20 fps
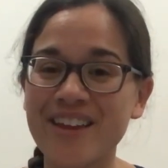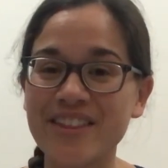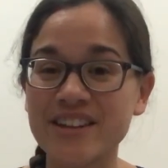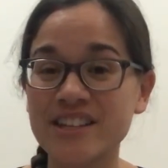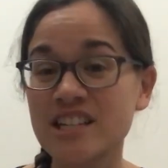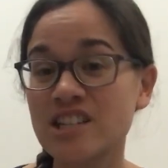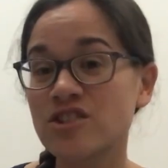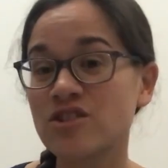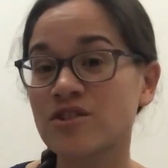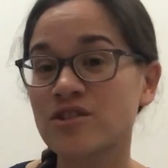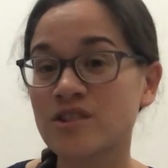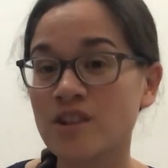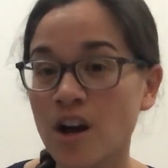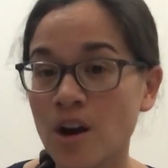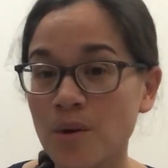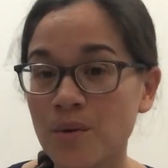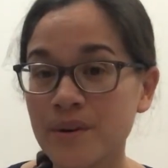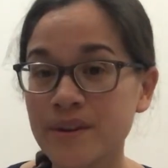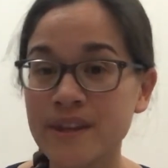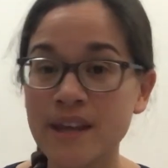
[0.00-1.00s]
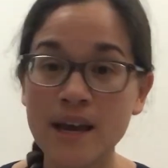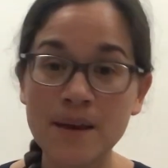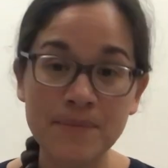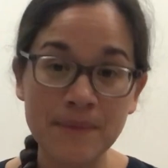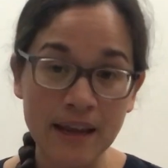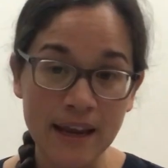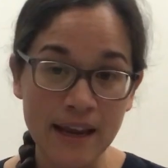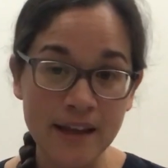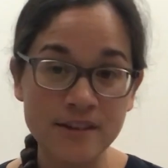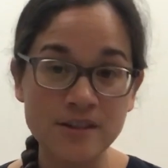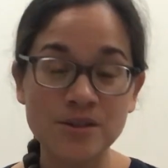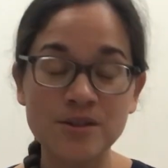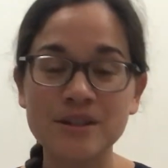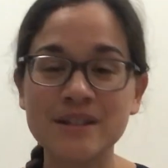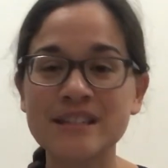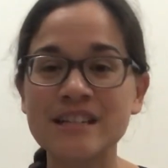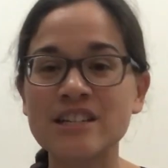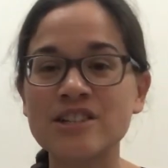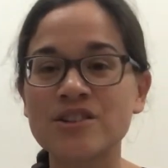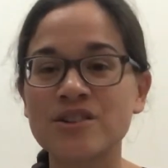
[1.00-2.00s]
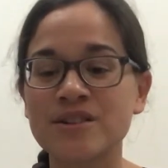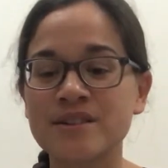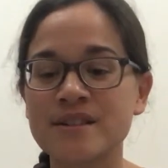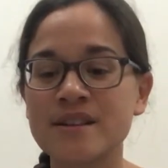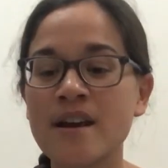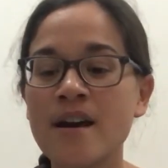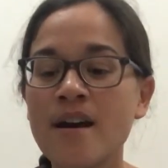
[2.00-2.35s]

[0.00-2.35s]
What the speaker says: The teachers talk with them, they answer the teachers,